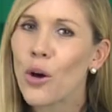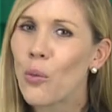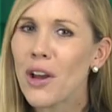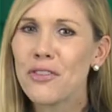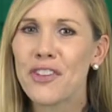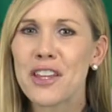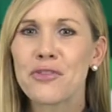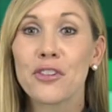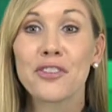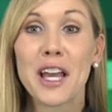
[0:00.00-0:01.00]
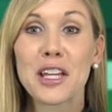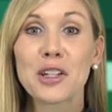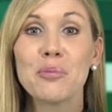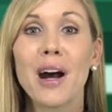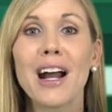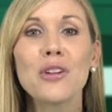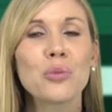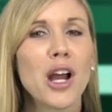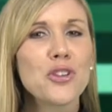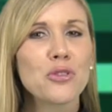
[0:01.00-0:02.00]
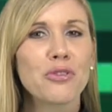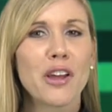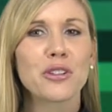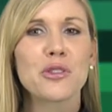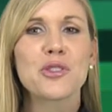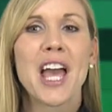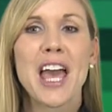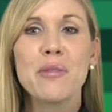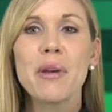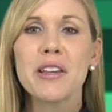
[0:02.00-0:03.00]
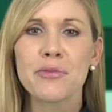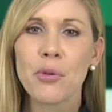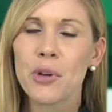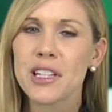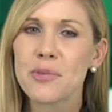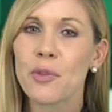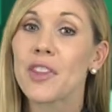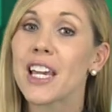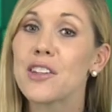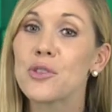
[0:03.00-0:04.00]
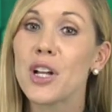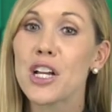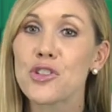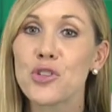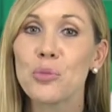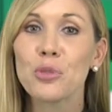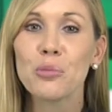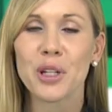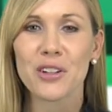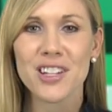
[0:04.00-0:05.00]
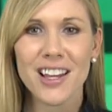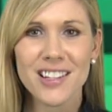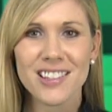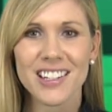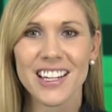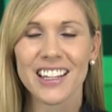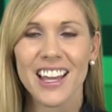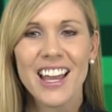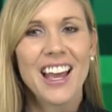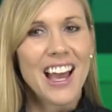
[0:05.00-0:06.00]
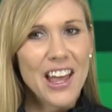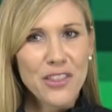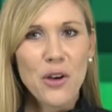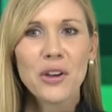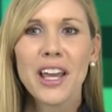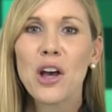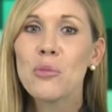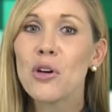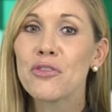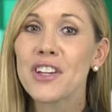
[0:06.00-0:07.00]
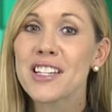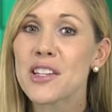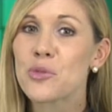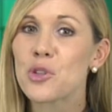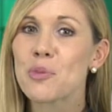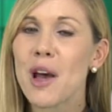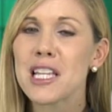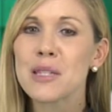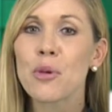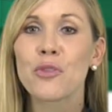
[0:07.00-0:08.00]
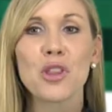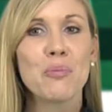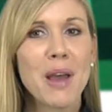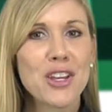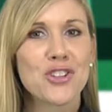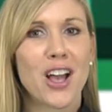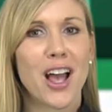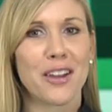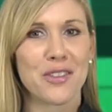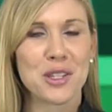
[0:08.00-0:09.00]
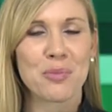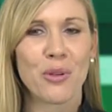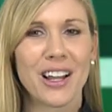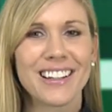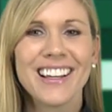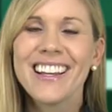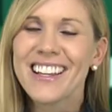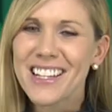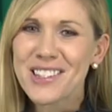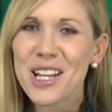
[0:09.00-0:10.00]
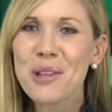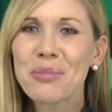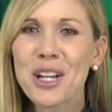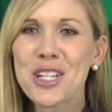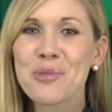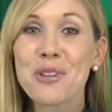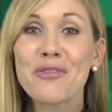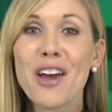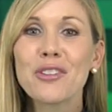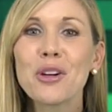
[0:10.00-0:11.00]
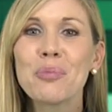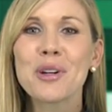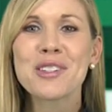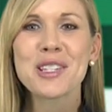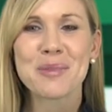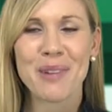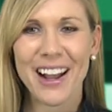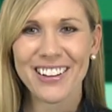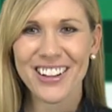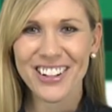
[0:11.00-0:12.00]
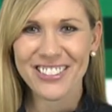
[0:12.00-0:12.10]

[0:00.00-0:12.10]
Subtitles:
One faithful fan compiled Roger Federer's 10 best points from the International Premier Tennis League. And though Gael Monfils is responsible for the best shot of this point, his celebration with Federer puts a smile on